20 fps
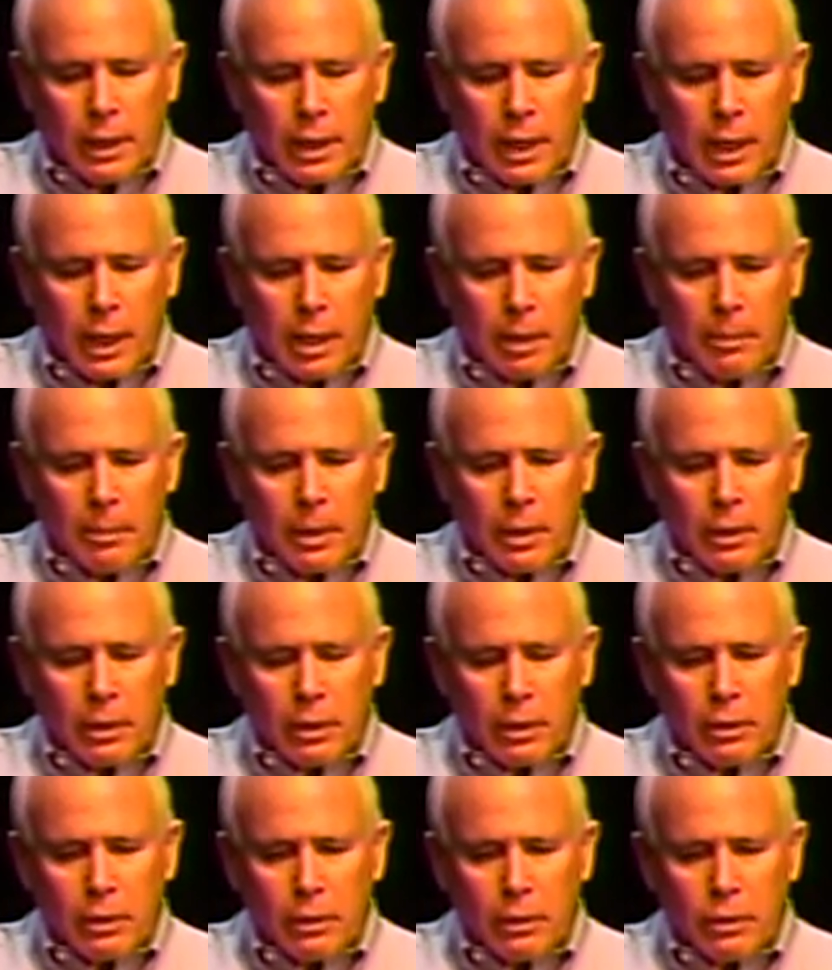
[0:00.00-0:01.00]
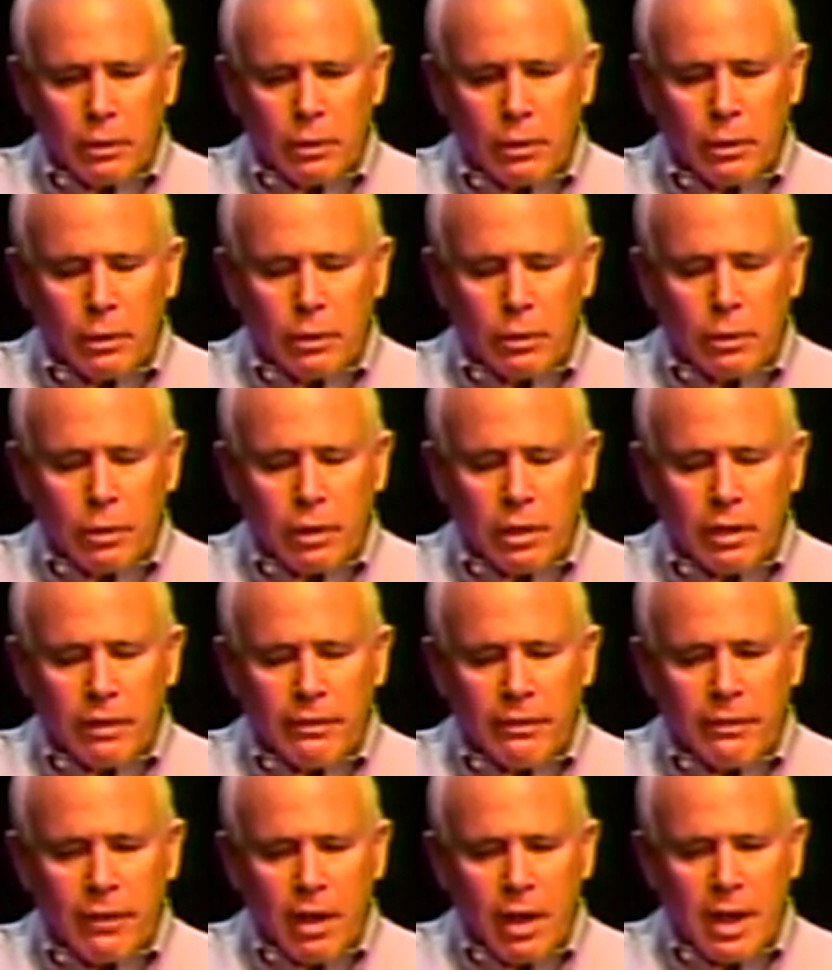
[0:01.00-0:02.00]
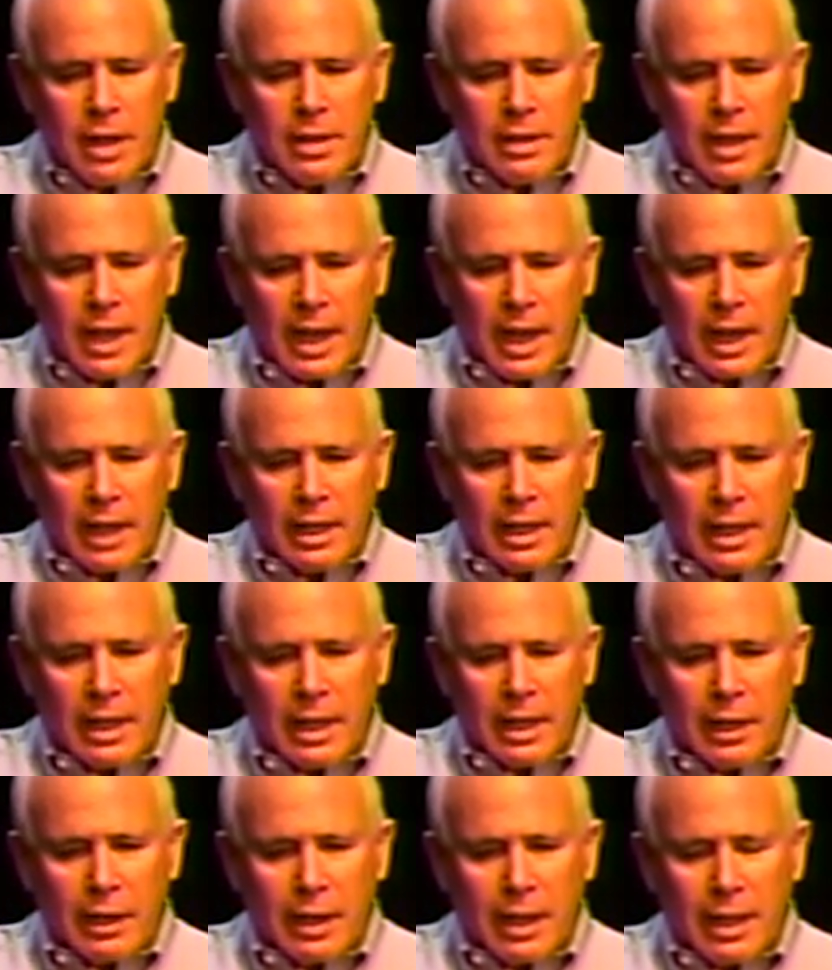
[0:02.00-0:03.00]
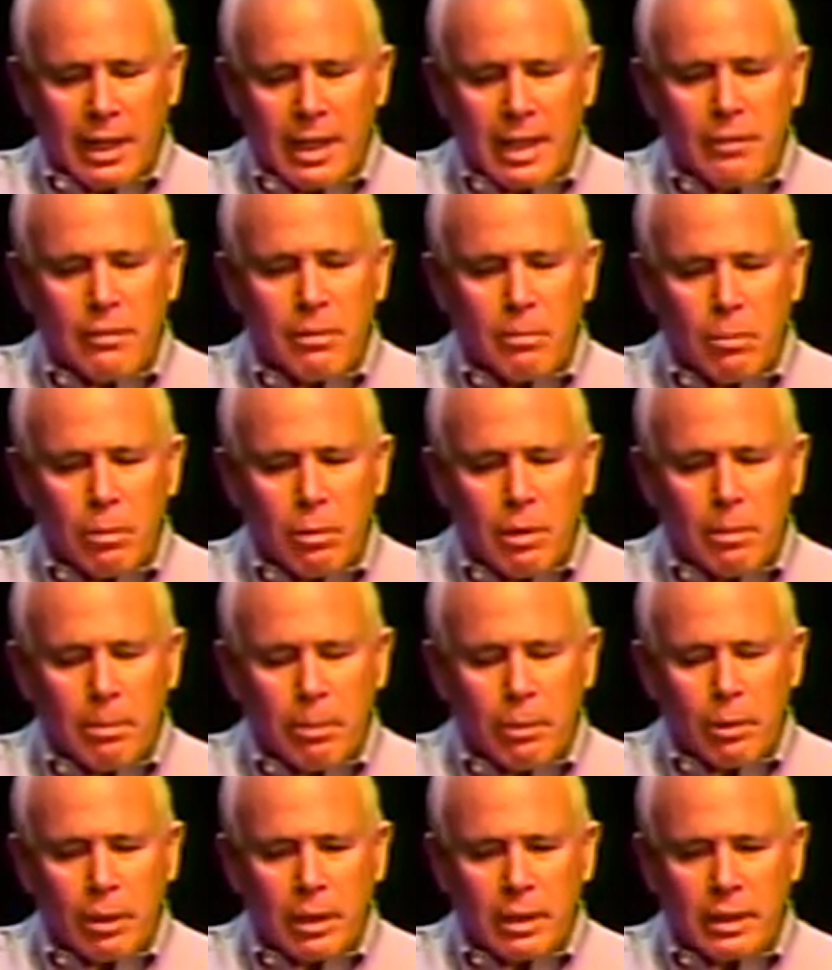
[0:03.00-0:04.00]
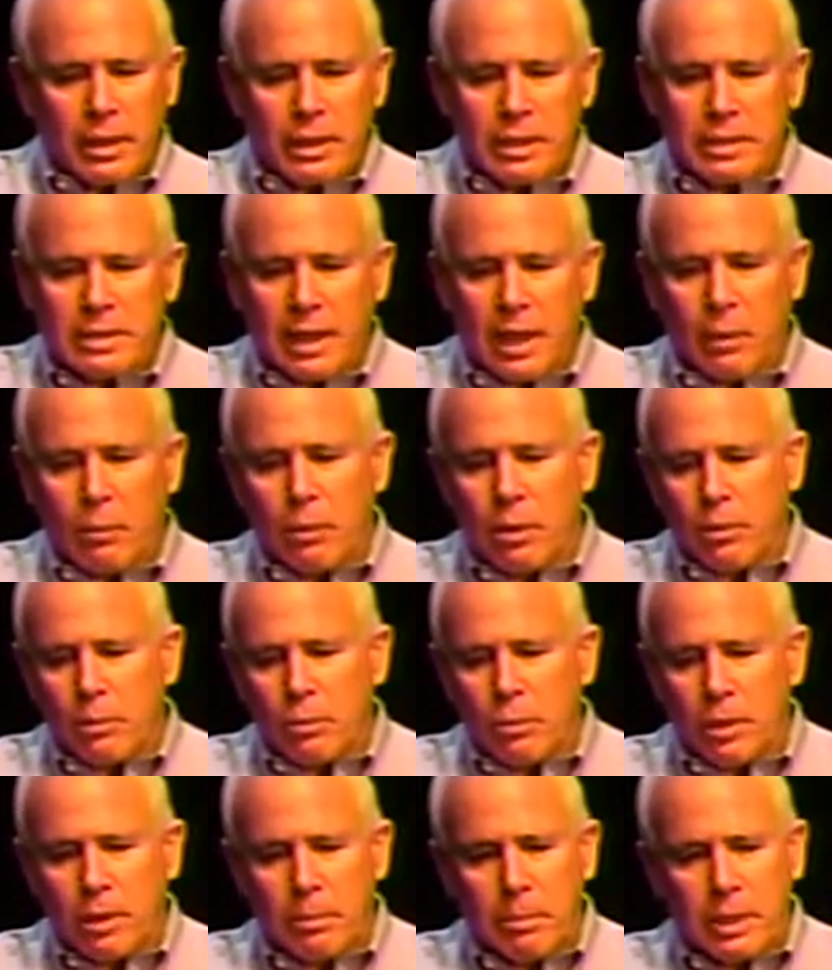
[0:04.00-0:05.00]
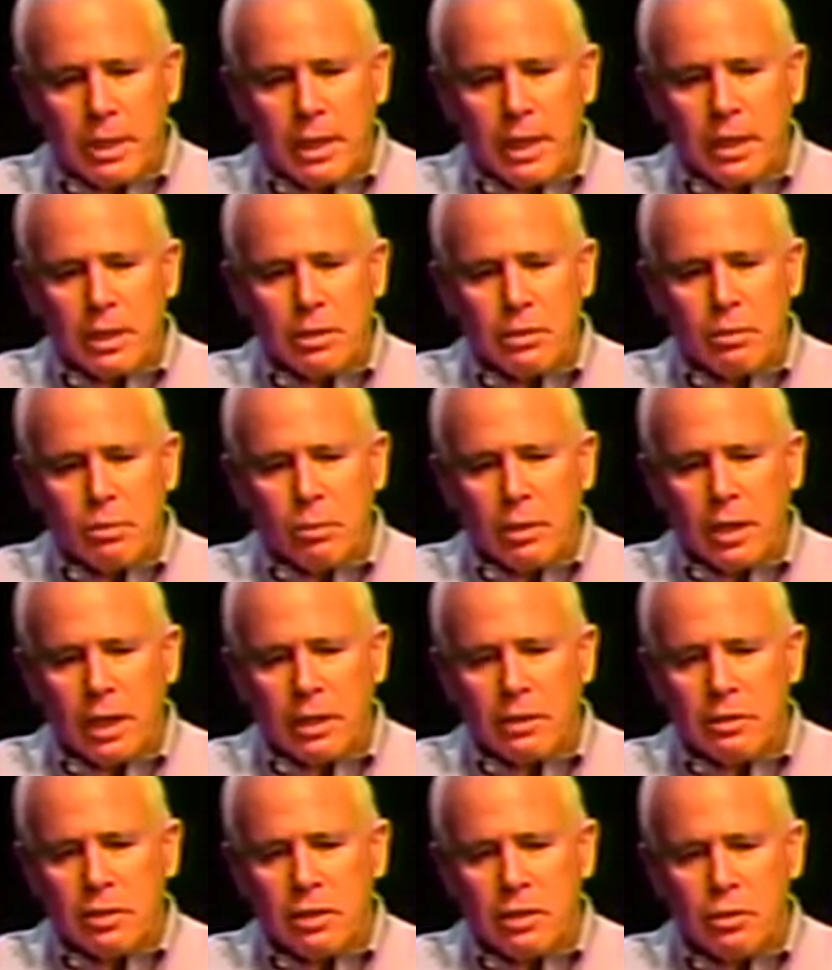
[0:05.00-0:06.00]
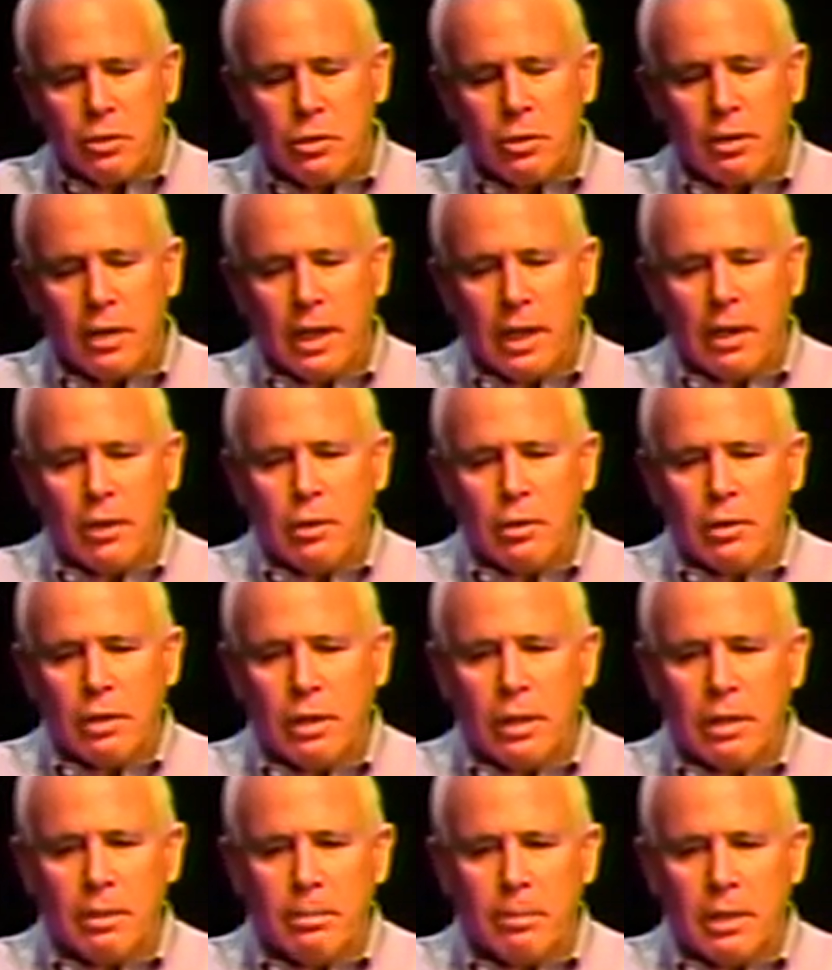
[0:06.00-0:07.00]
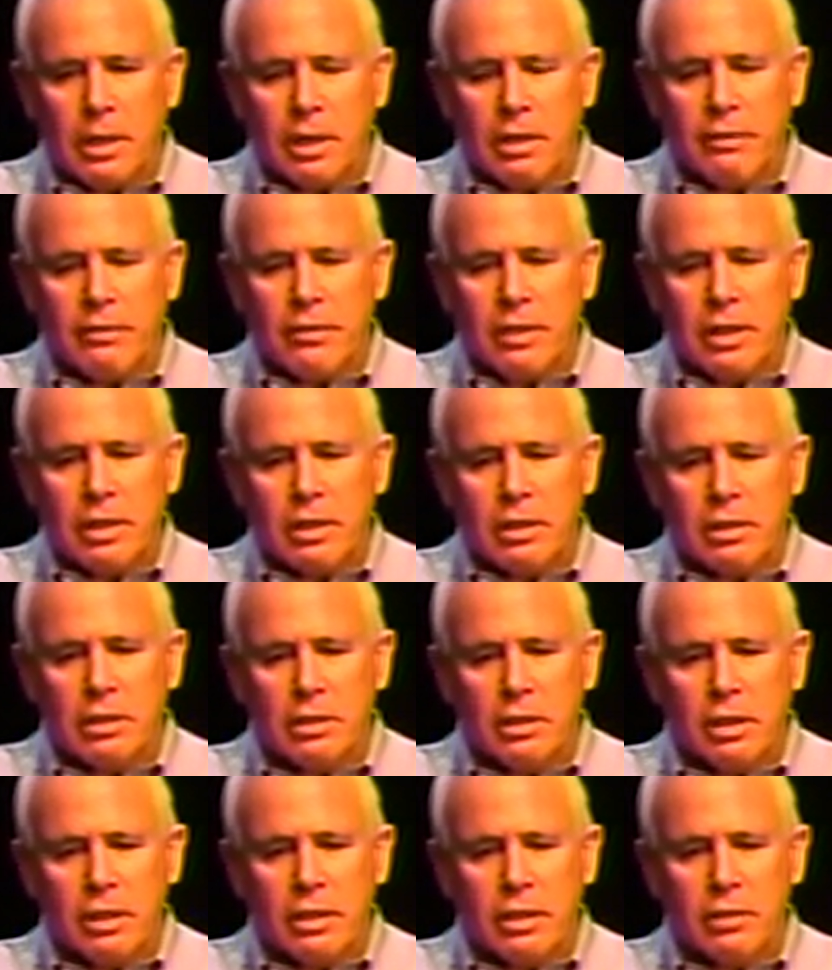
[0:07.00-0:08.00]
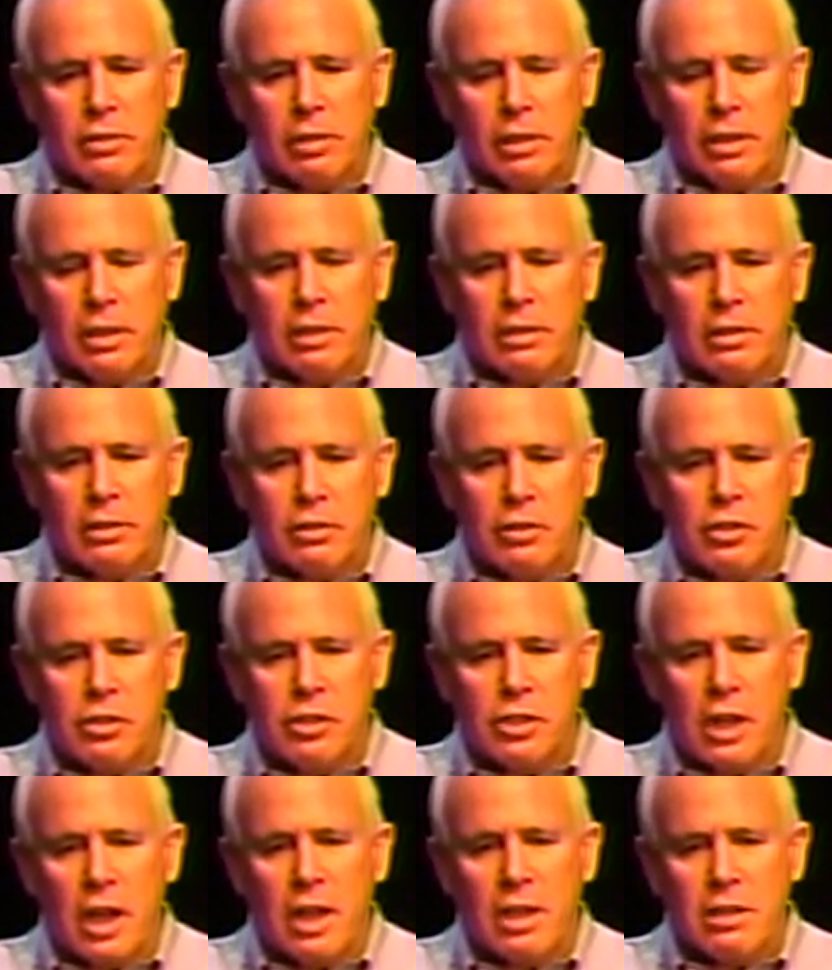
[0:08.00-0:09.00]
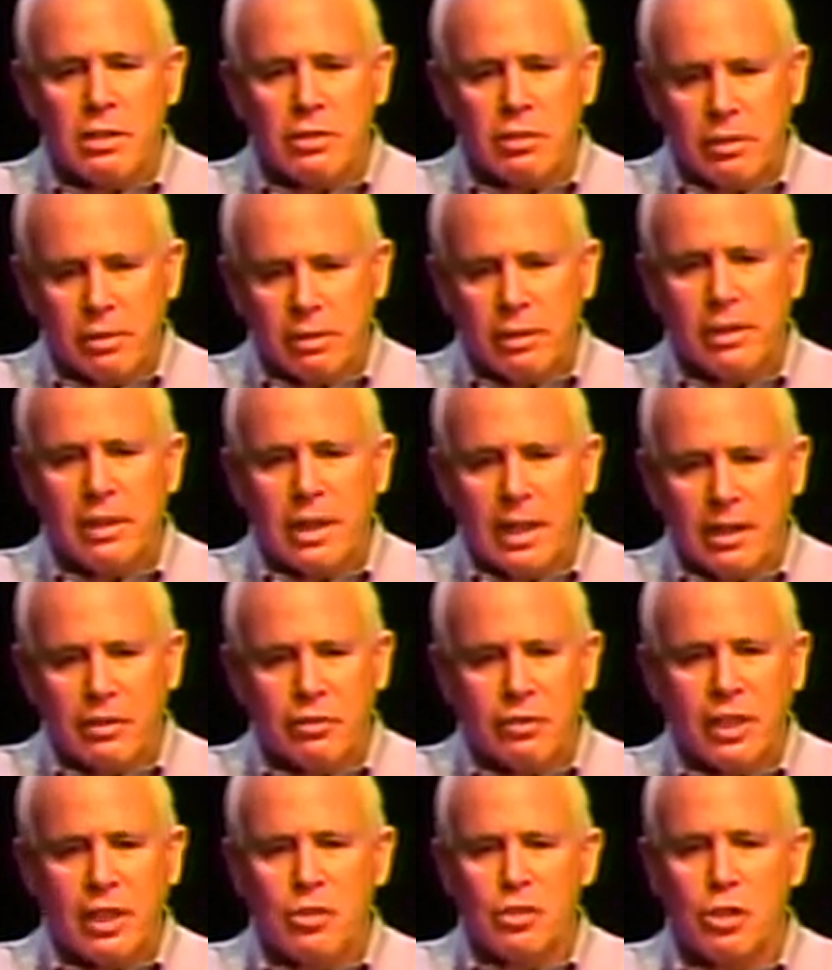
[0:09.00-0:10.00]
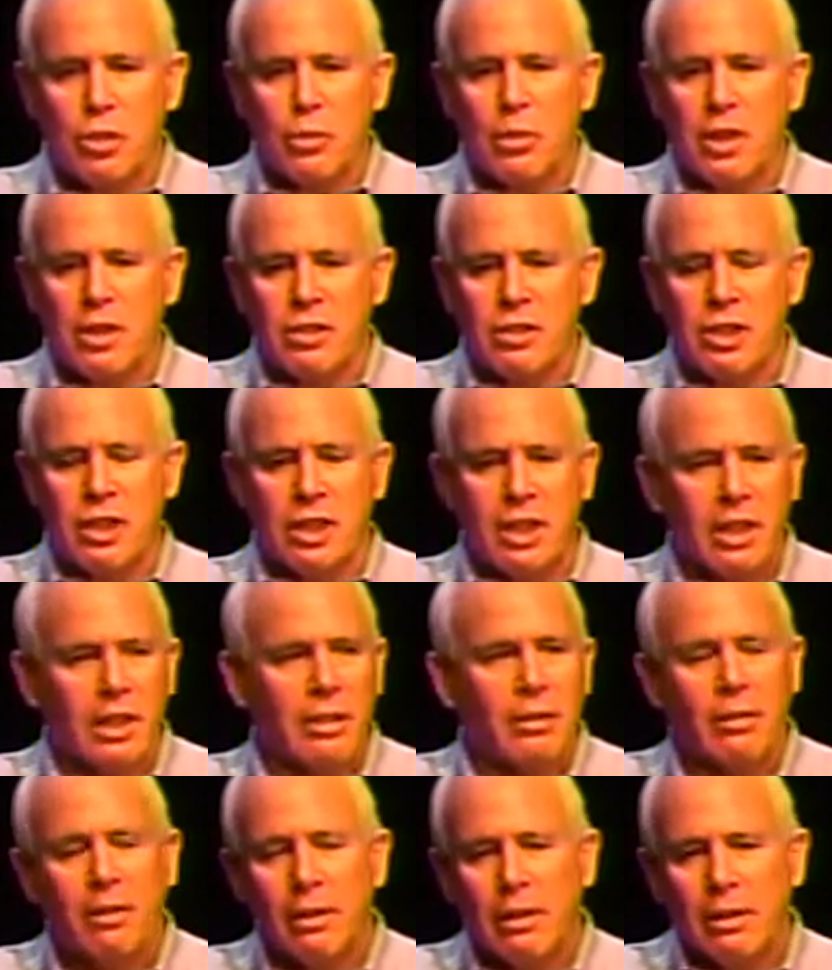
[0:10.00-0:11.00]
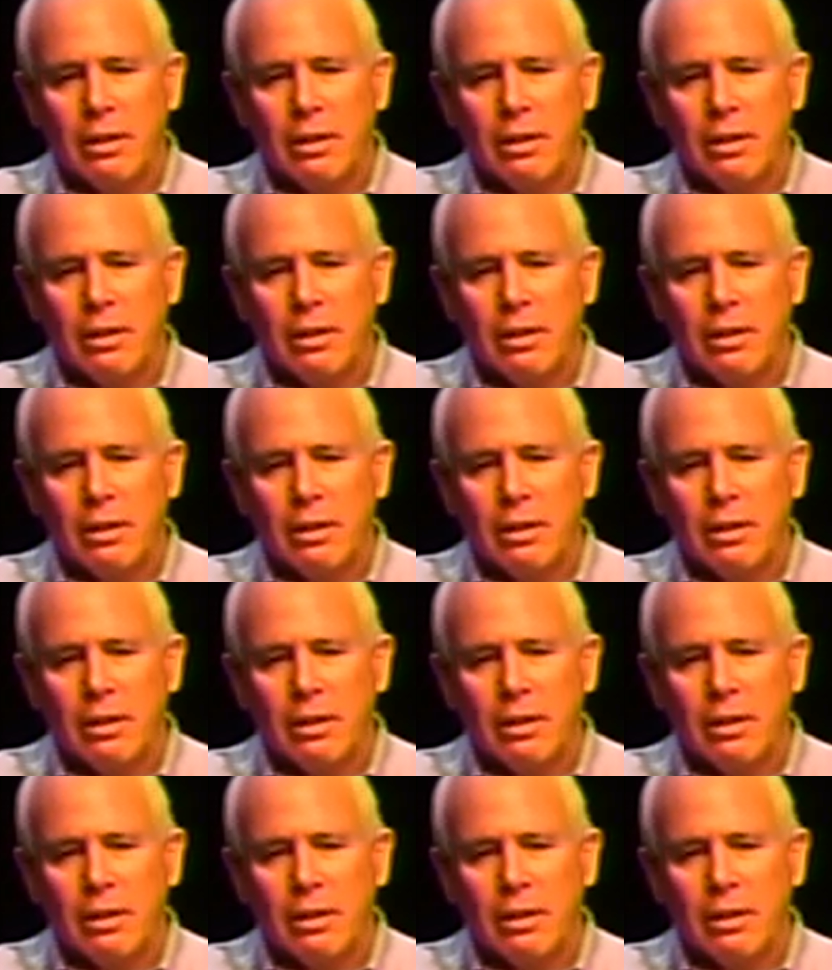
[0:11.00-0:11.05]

you're going to find that even more importantly is that when I teach you how you're going to be a vehicle initially to shunt, S-H-U-N-T,